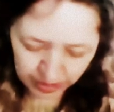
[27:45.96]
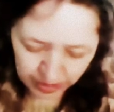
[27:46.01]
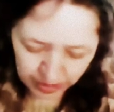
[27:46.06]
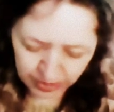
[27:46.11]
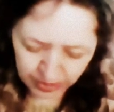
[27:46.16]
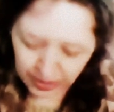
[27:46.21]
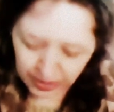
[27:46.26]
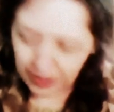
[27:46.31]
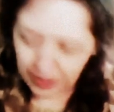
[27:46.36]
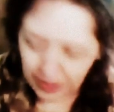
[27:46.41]

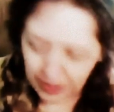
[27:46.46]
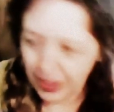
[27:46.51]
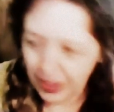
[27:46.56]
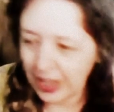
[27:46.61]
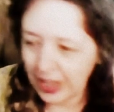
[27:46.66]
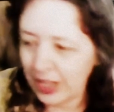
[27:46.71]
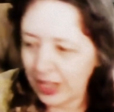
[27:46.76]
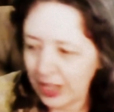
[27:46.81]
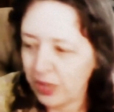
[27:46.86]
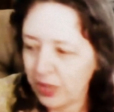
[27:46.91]
So
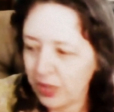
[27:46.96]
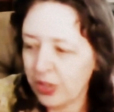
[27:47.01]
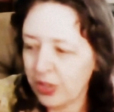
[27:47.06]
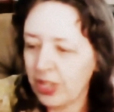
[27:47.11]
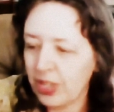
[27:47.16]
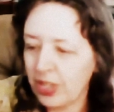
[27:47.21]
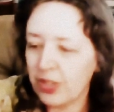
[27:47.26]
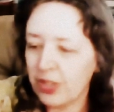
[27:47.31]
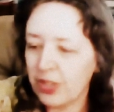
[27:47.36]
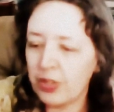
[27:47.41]
yeah, I enjoy
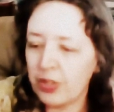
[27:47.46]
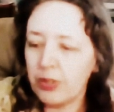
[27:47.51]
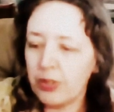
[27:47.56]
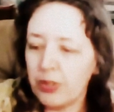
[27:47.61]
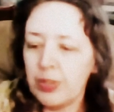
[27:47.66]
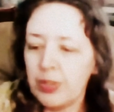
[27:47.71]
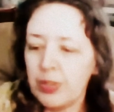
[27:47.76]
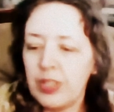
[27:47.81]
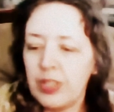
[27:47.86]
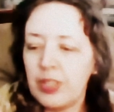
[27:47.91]
Doctor
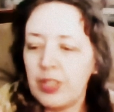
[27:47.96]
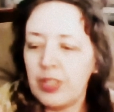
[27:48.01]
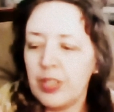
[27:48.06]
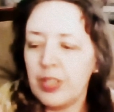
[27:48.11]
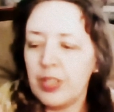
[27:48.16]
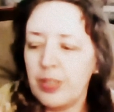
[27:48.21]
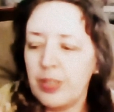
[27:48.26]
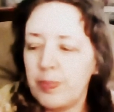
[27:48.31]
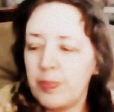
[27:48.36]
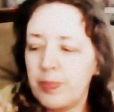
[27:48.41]
Who.
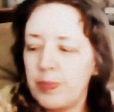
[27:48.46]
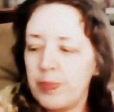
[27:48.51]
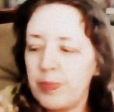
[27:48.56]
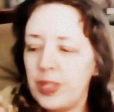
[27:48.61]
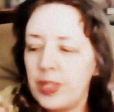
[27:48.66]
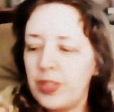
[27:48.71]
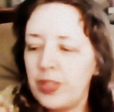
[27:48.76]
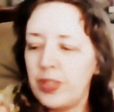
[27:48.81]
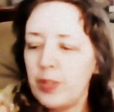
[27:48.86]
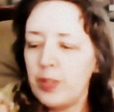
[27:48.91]
It's
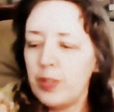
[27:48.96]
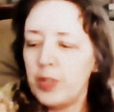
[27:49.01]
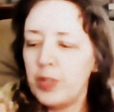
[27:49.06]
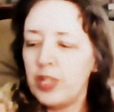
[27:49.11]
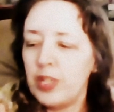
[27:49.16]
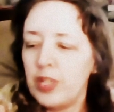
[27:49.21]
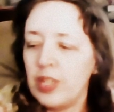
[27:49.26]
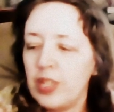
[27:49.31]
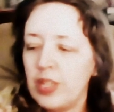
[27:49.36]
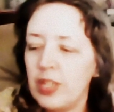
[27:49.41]

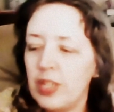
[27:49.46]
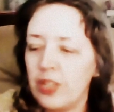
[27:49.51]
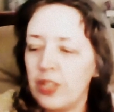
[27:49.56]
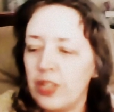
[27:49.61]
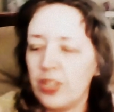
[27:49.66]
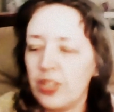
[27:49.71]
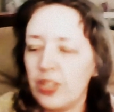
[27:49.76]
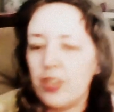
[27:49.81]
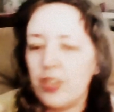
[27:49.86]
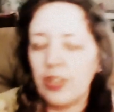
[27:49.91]
somewhat,
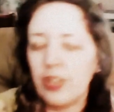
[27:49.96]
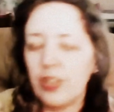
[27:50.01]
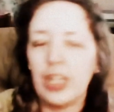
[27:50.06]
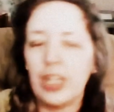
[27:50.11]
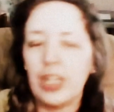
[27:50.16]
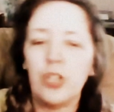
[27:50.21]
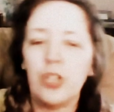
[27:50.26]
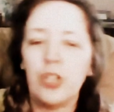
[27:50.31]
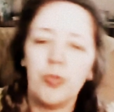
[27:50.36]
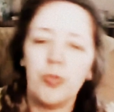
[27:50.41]
it's
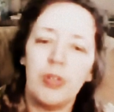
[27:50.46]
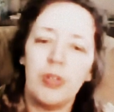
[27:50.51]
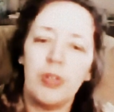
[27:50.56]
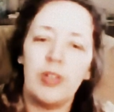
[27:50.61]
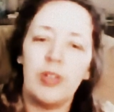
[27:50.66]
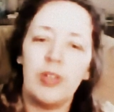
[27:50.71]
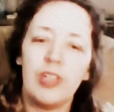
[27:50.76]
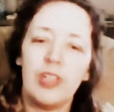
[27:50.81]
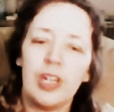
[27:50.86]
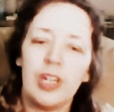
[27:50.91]
intellectual.
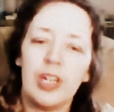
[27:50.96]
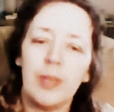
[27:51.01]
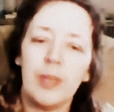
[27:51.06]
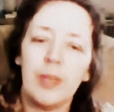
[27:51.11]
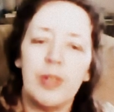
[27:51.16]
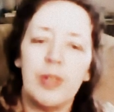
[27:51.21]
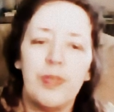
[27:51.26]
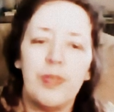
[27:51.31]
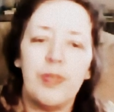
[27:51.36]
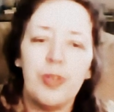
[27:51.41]
It's got a
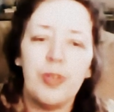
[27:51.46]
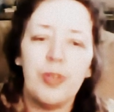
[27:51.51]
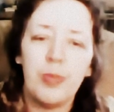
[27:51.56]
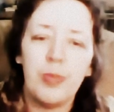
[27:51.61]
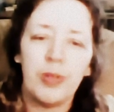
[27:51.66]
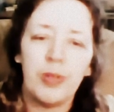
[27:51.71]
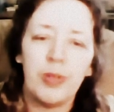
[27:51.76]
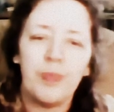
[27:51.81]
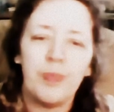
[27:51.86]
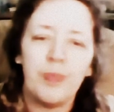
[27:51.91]
bit of
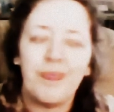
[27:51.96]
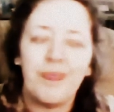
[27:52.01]
humor.